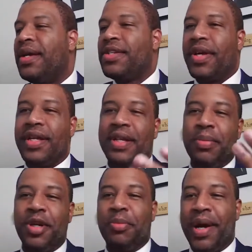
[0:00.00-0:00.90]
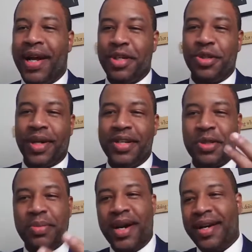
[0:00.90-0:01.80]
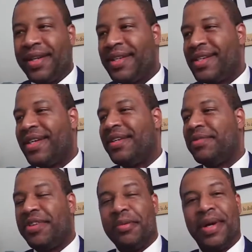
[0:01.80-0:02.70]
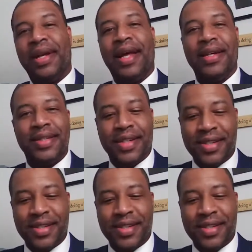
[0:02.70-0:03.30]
So I need to big up Andrew. Andrew Barnett is in from Atlanta.